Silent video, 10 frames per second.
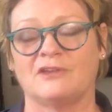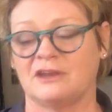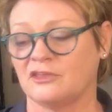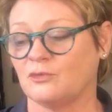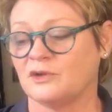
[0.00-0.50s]

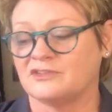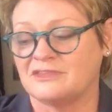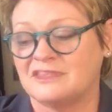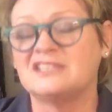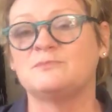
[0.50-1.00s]
In other words,
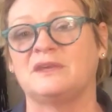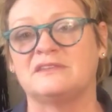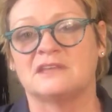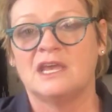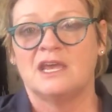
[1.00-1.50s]
in this
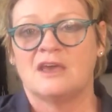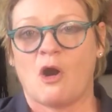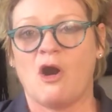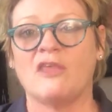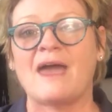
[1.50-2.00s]
piece,
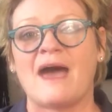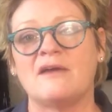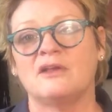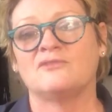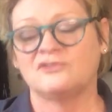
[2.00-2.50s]
all that
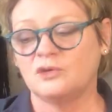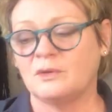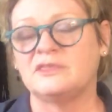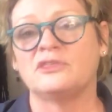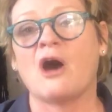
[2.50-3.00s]

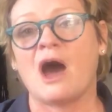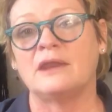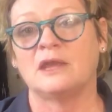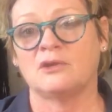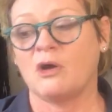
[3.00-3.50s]
fluid
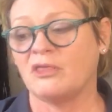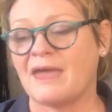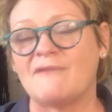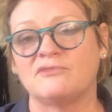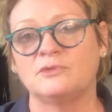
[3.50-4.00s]
thought and all
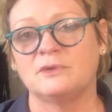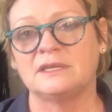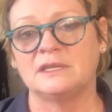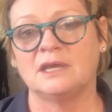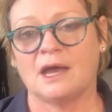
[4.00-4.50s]
that
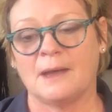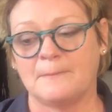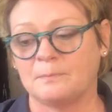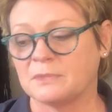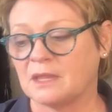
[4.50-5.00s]
fluid um,